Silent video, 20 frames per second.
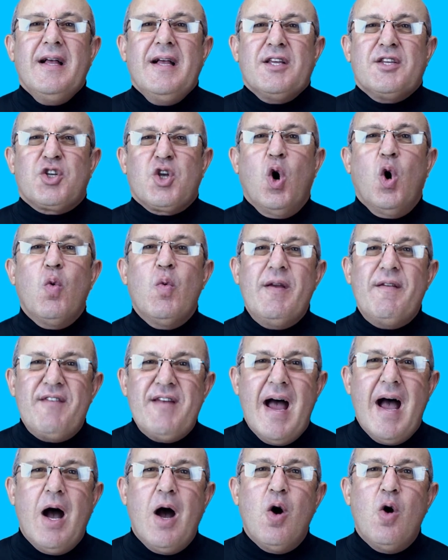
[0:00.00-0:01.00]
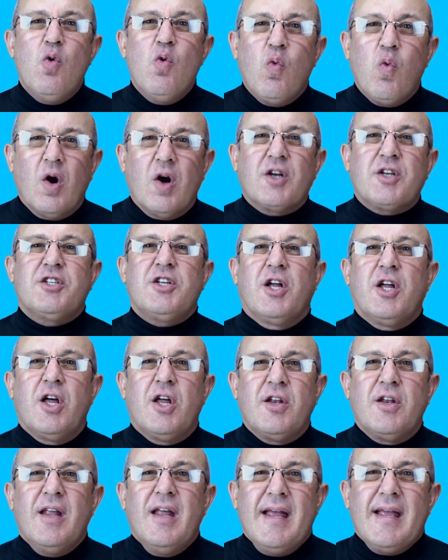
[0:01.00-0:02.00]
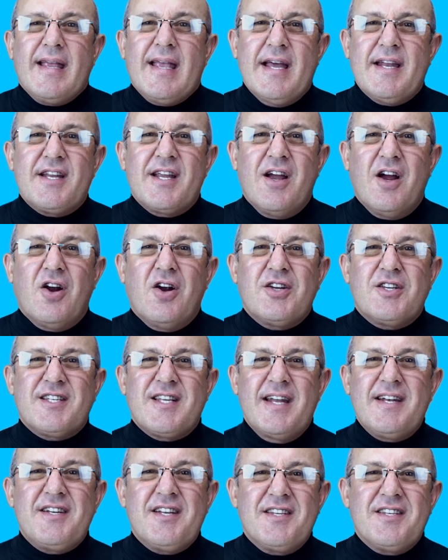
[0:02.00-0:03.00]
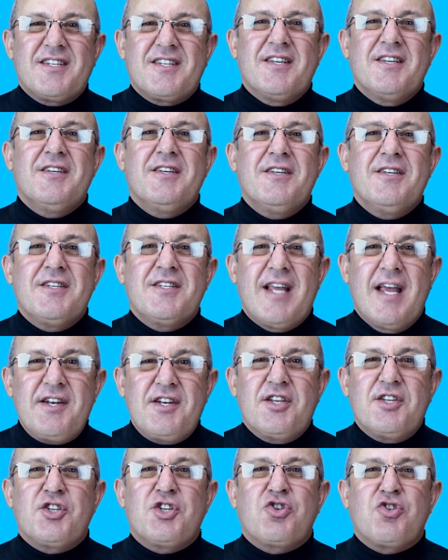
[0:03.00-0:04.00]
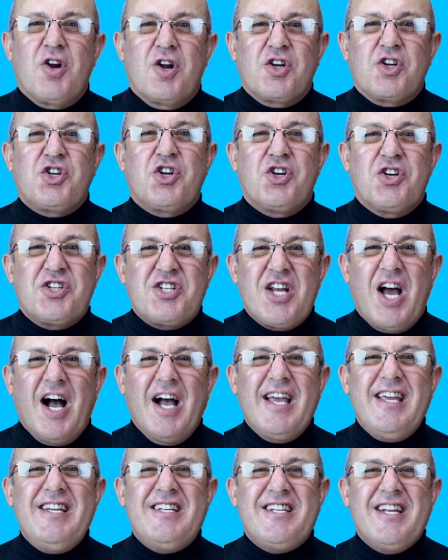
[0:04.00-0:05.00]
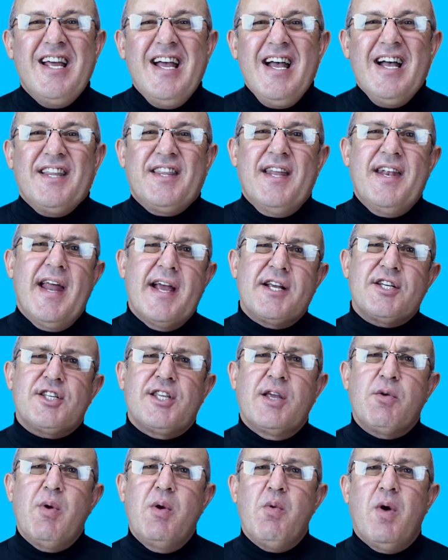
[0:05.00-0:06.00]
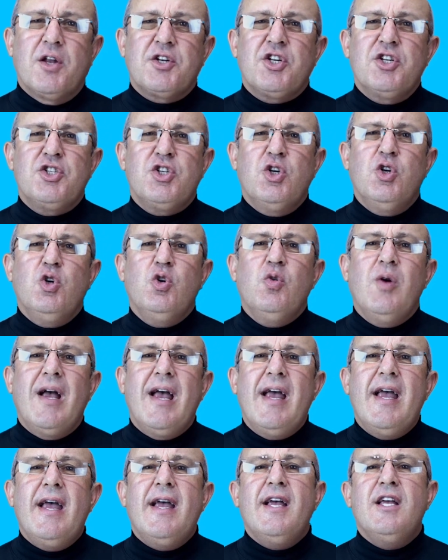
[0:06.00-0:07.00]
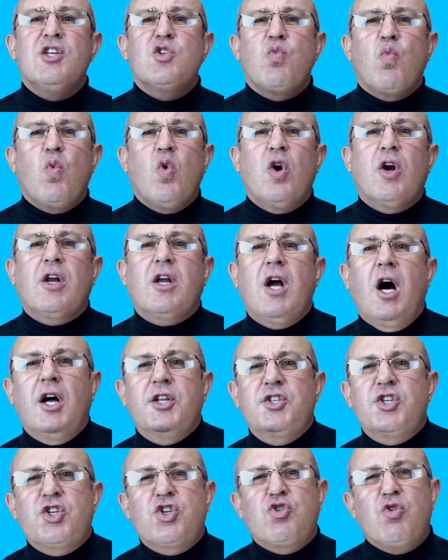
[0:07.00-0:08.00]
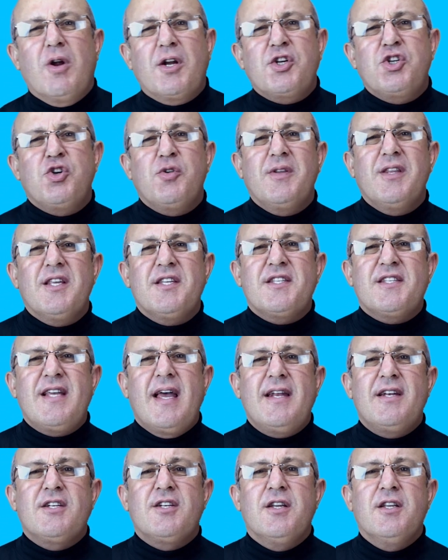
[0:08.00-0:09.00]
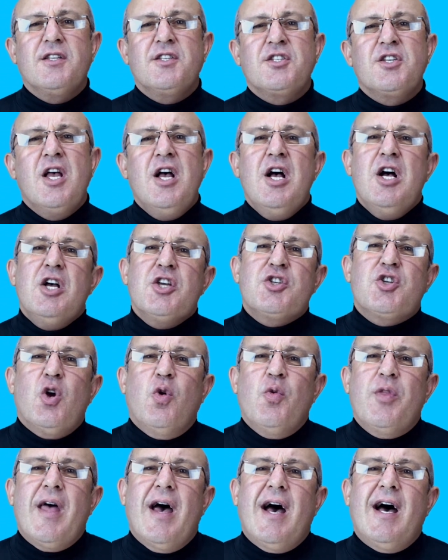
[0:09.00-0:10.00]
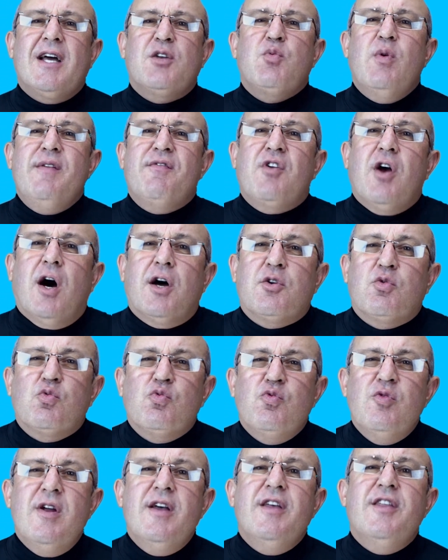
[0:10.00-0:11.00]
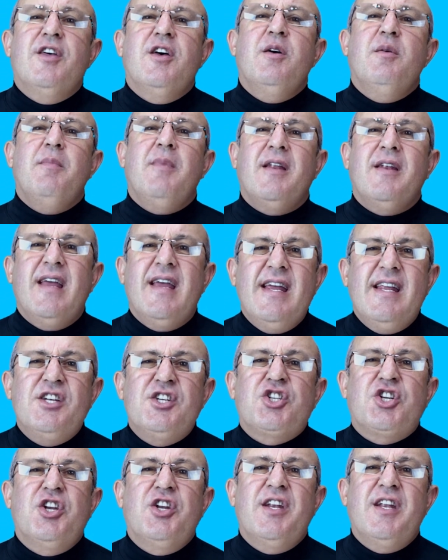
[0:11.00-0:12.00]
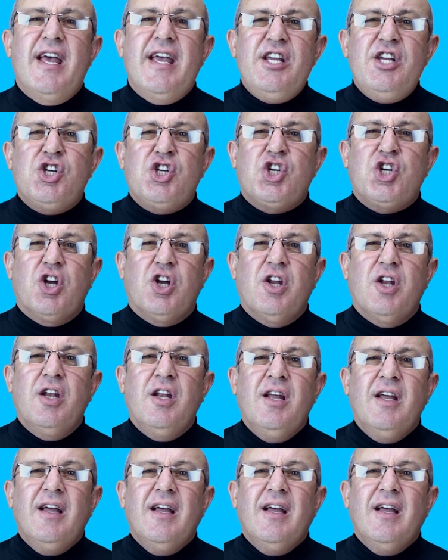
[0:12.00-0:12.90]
So we've now worked on getting our sentence structure tight. The next thing we want to do is work on structuring the sentence so that we've got rhythm and intonation